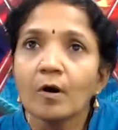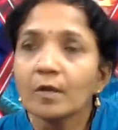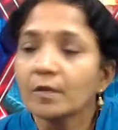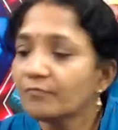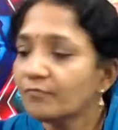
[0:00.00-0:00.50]

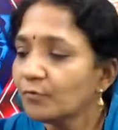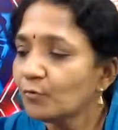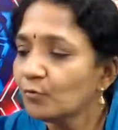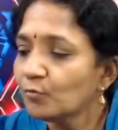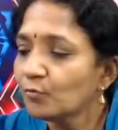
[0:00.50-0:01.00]
if
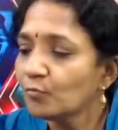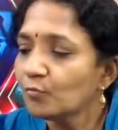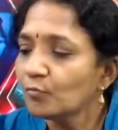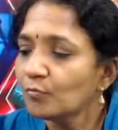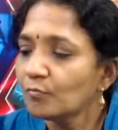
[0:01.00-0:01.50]
you
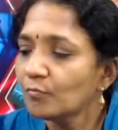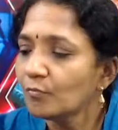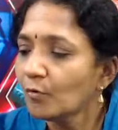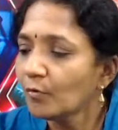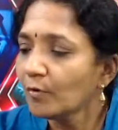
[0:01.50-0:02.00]

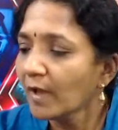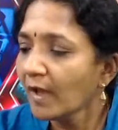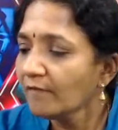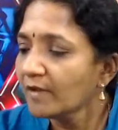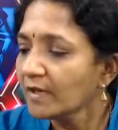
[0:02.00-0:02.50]
don't
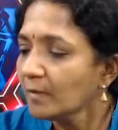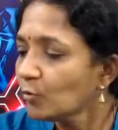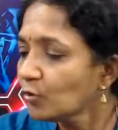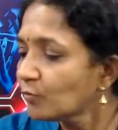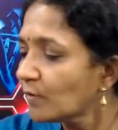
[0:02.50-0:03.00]
have any
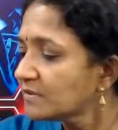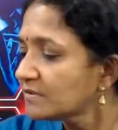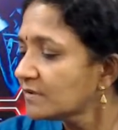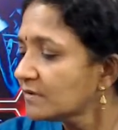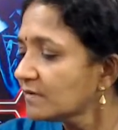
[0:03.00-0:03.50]
more
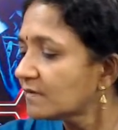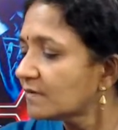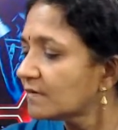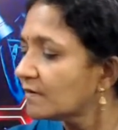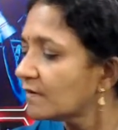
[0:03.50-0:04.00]

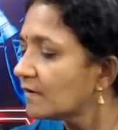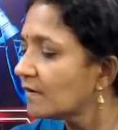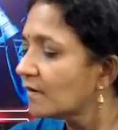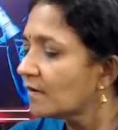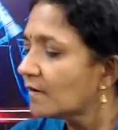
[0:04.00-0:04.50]
questions,
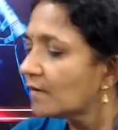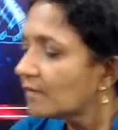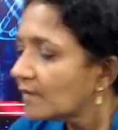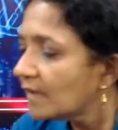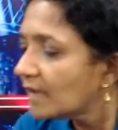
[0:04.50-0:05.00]

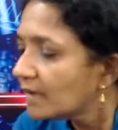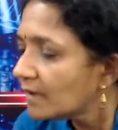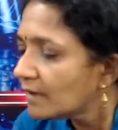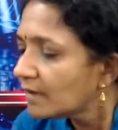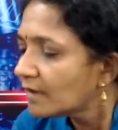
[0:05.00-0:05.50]

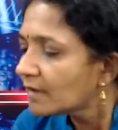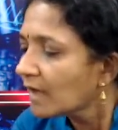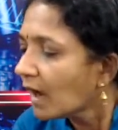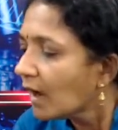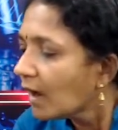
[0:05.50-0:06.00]
then
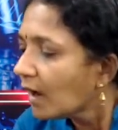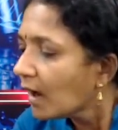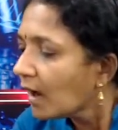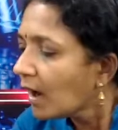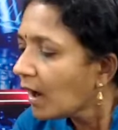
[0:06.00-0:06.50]
yeah.
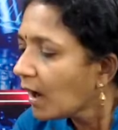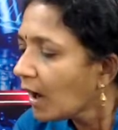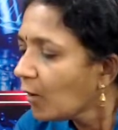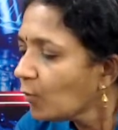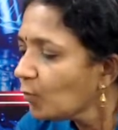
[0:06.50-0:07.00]

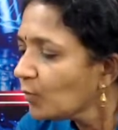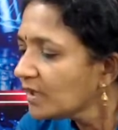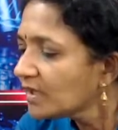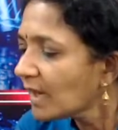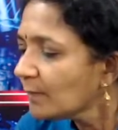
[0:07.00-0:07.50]
How
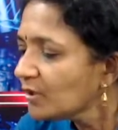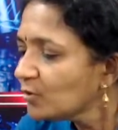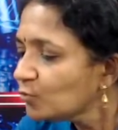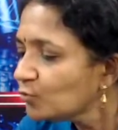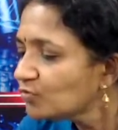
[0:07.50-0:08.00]
it can be
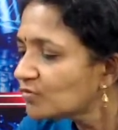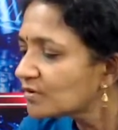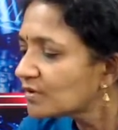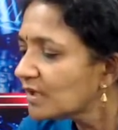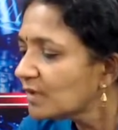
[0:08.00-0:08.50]
used
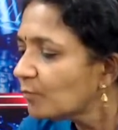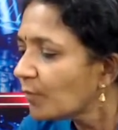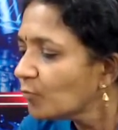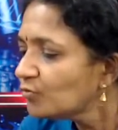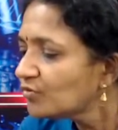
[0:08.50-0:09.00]
in
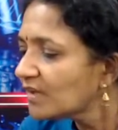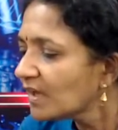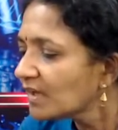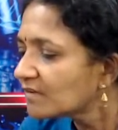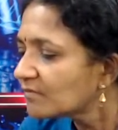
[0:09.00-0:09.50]
bound
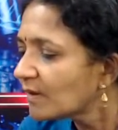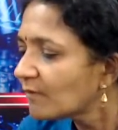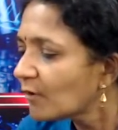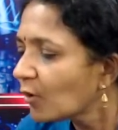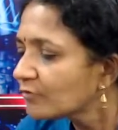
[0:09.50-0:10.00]
states where
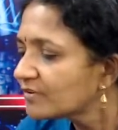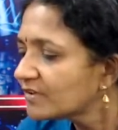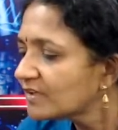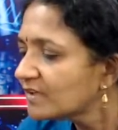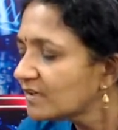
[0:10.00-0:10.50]

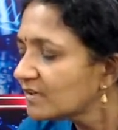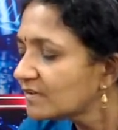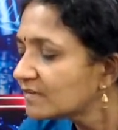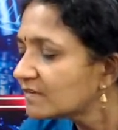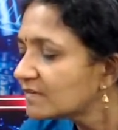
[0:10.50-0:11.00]
velocity
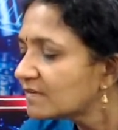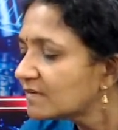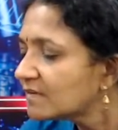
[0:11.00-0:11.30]
is